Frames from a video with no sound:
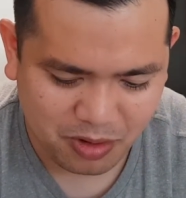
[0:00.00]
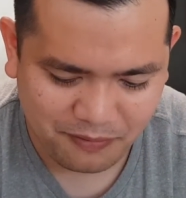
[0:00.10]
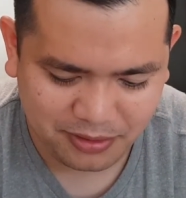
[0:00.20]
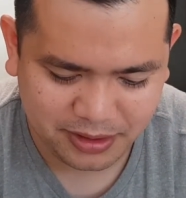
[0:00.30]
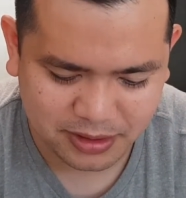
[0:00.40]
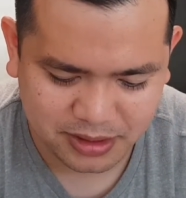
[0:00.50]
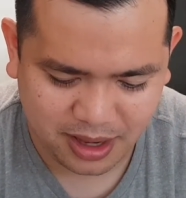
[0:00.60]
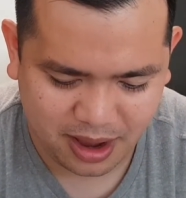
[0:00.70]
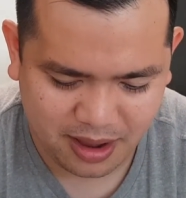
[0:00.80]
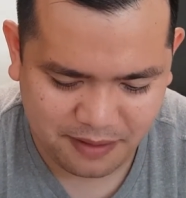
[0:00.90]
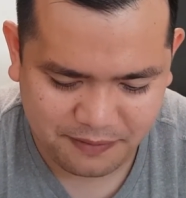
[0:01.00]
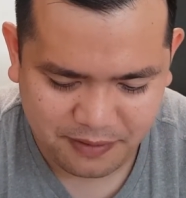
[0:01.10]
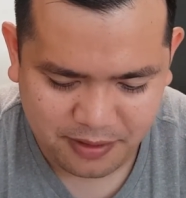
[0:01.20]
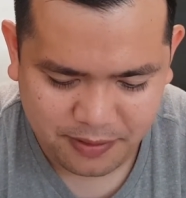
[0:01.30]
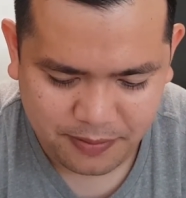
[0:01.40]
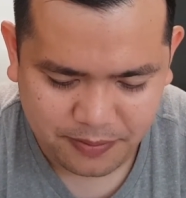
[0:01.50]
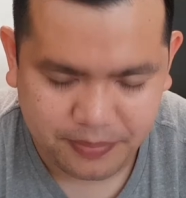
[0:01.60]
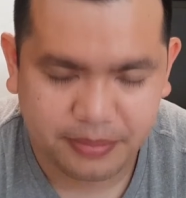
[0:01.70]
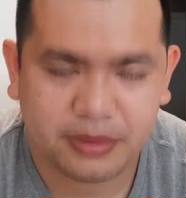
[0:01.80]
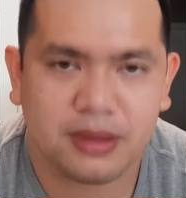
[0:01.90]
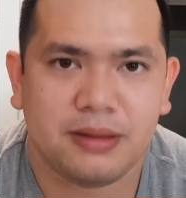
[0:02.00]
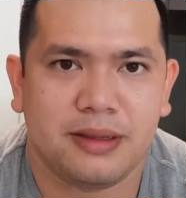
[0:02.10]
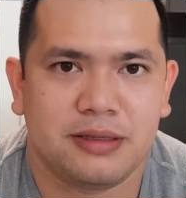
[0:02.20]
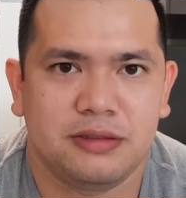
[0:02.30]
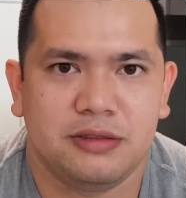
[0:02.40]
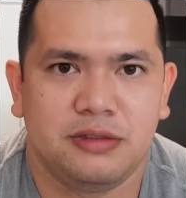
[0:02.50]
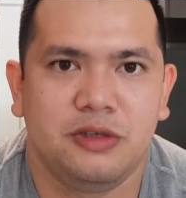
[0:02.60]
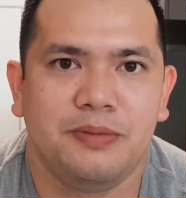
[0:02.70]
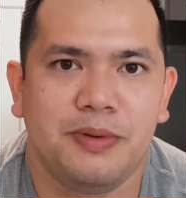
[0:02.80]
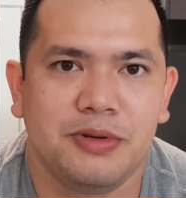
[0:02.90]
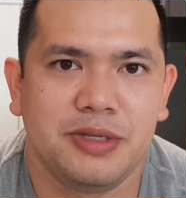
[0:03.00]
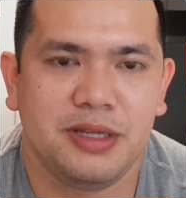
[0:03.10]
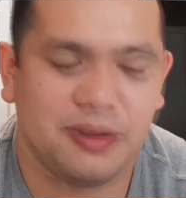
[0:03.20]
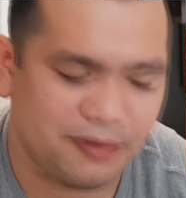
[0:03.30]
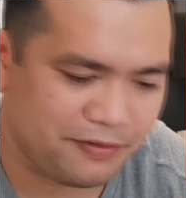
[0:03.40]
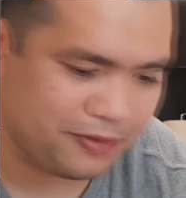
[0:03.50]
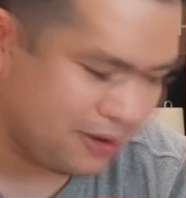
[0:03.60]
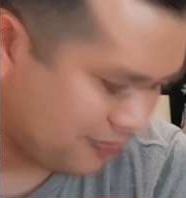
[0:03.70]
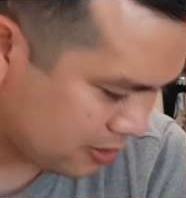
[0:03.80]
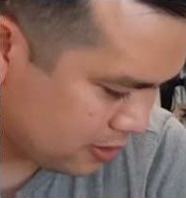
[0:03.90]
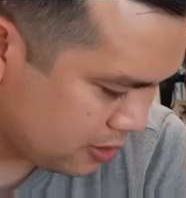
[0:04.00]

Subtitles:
Hopefully it doesn't have like too boozy of a flavor.